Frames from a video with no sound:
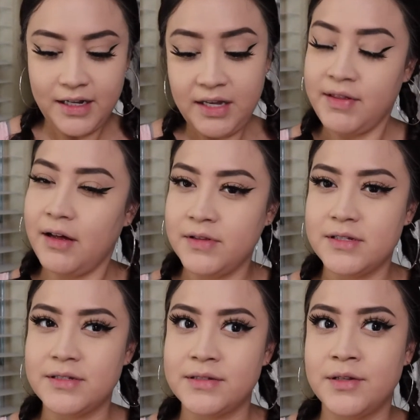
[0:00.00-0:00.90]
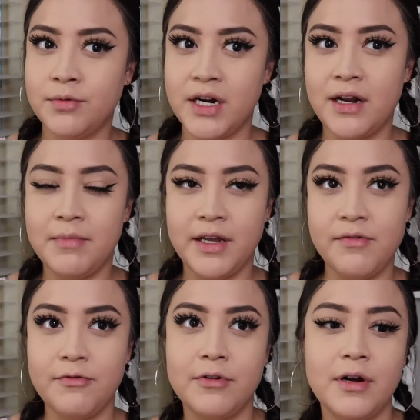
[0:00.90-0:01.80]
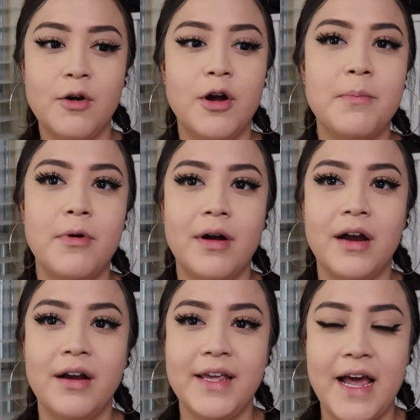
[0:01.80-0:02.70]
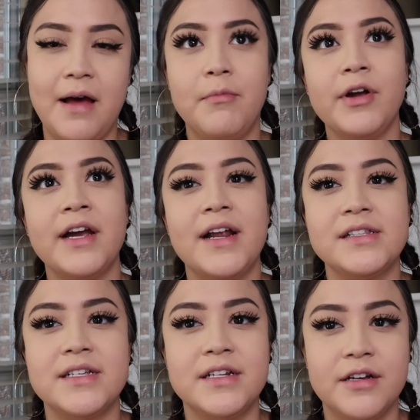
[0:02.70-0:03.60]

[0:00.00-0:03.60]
if that's the word I'm looking for, or more, yeah, more connected,